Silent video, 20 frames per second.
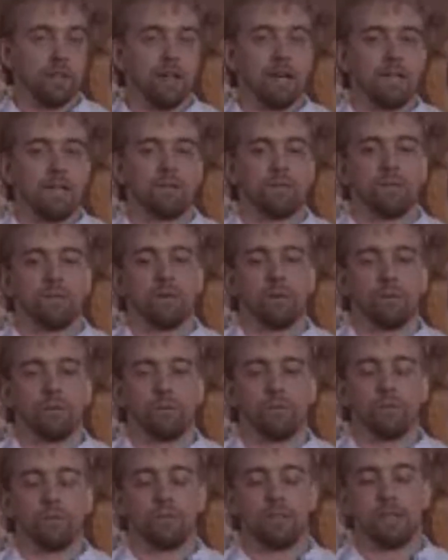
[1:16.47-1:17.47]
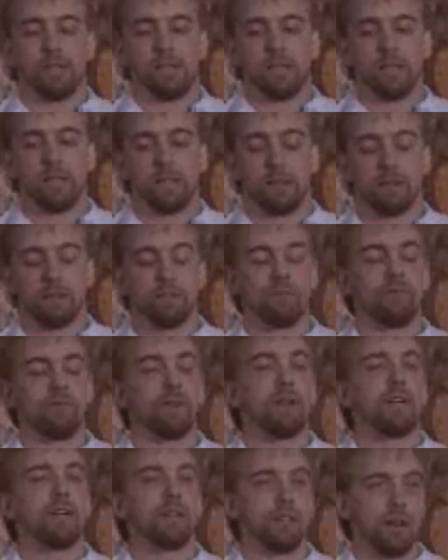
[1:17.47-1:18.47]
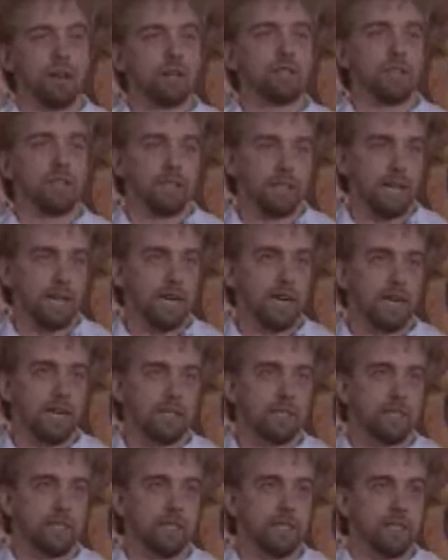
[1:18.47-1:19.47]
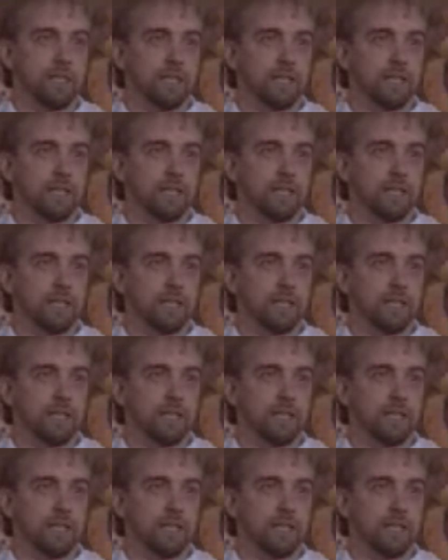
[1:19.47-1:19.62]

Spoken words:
And so that was a very daunting task